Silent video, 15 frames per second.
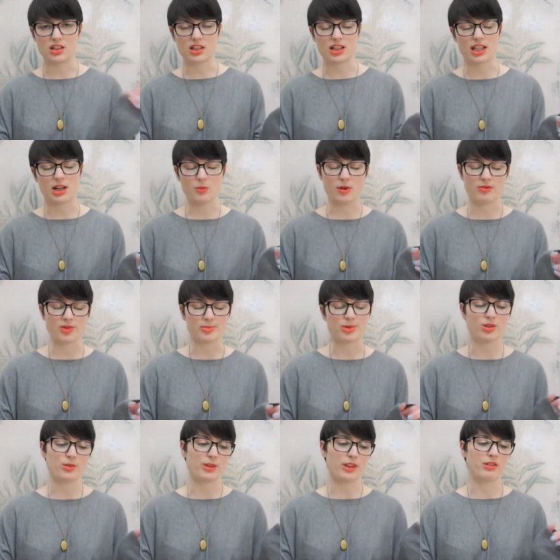You only get one
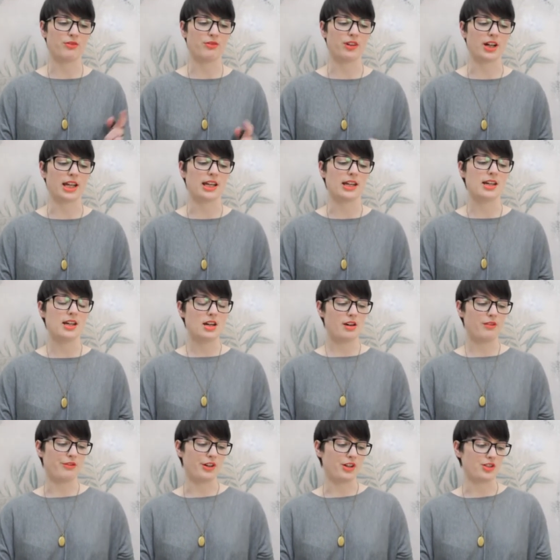report with the free
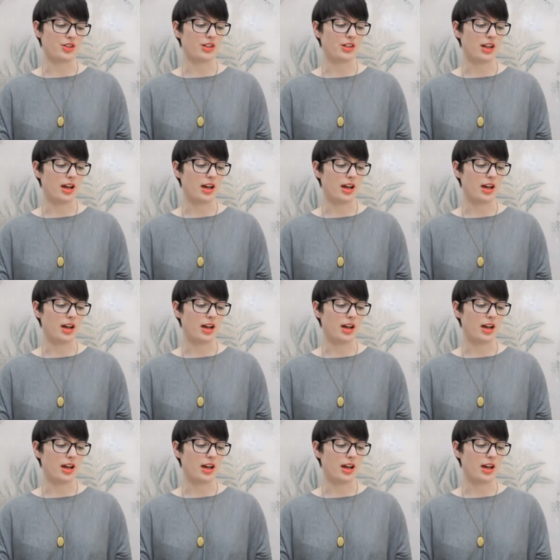version,